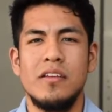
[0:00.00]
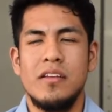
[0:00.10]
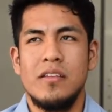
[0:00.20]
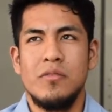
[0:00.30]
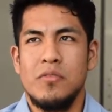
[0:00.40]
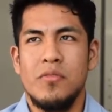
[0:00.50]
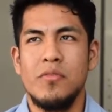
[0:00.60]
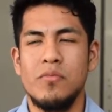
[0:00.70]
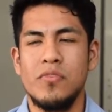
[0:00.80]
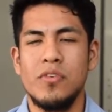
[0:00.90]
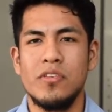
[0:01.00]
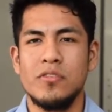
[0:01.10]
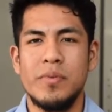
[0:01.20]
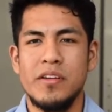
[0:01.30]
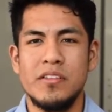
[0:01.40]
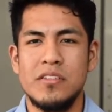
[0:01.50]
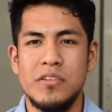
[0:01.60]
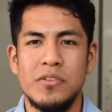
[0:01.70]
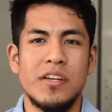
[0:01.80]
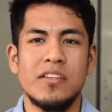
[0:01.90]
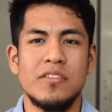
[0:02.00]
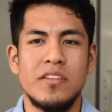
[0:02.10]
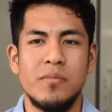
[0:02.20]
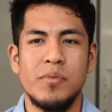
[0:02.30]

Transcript: And of course, your parents tell you not to tell